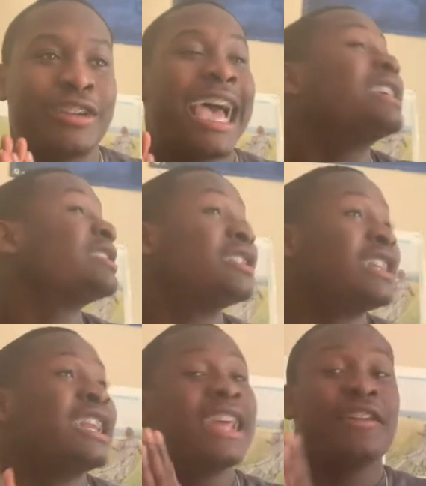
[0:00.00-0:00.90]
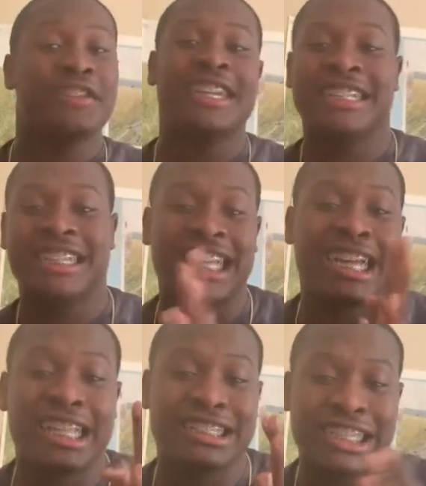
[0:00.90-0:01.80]
That's the definition
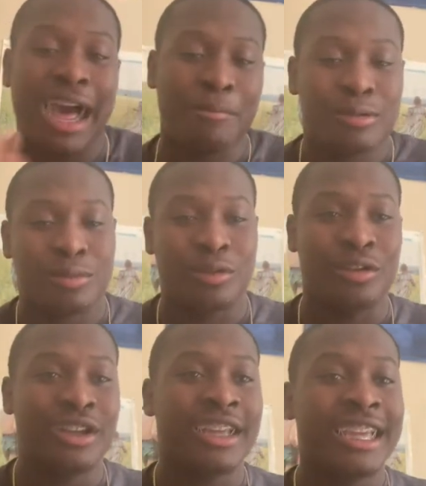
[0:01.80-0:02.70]
of unstoppable.